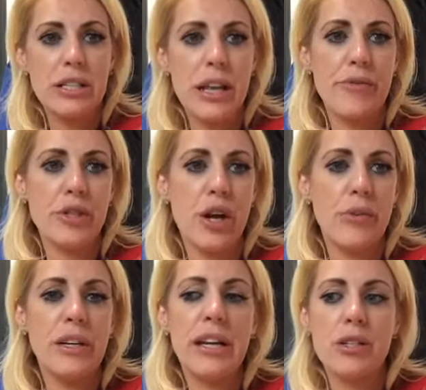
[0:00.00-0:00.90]

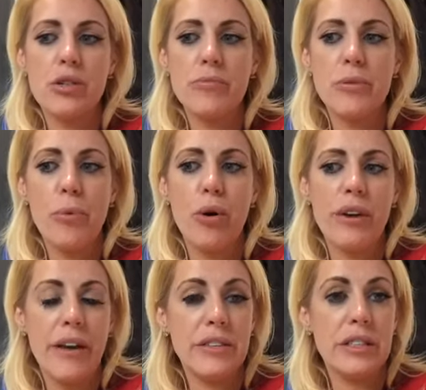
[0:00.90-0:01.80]
serotonin, is some supporting
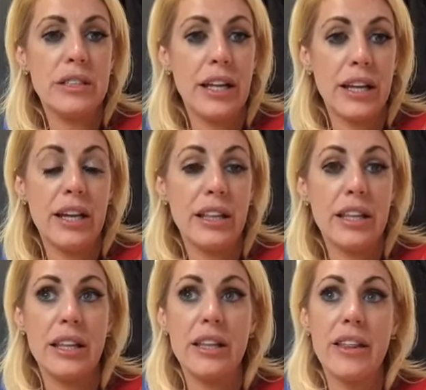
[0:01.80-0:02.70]
evidence that
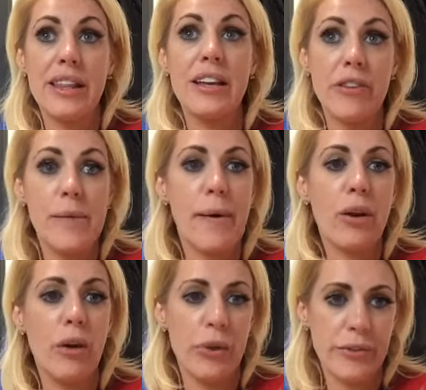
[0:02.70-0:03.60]
the theory about
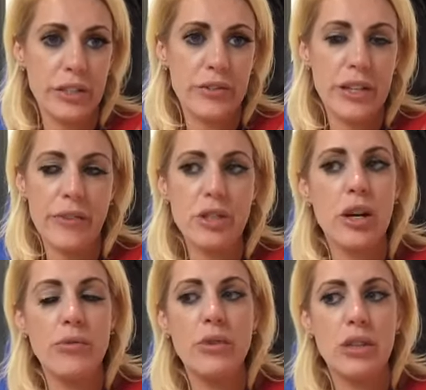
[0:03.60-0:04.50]
low levels of
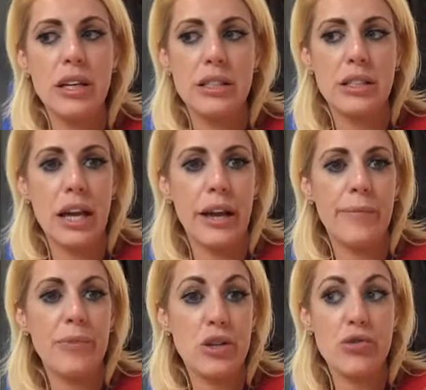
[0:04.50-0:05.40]
serotonin
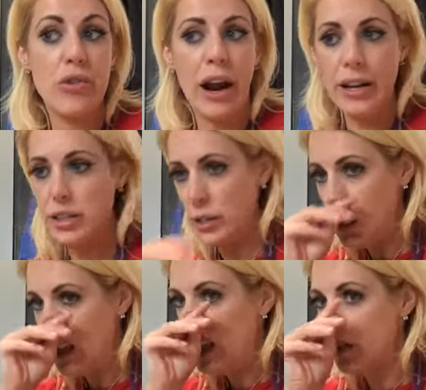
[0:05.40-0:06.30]
is correct.
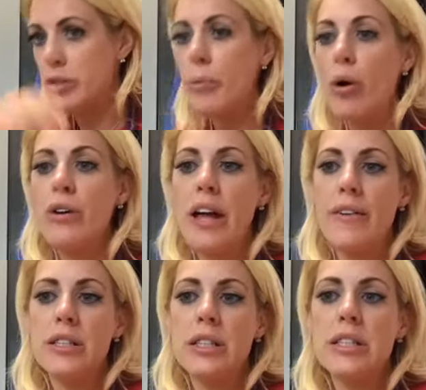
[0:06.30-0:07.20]
So supporting
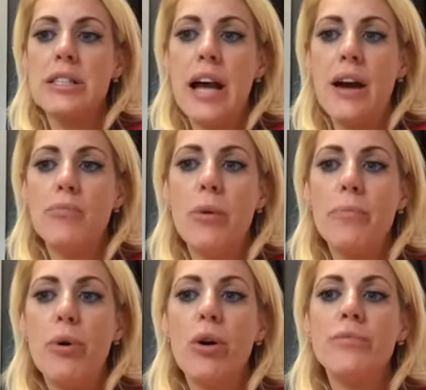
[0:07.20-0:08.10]
evidence, and we'll
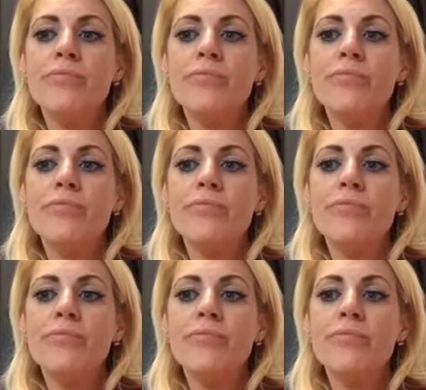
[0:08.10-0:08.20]
put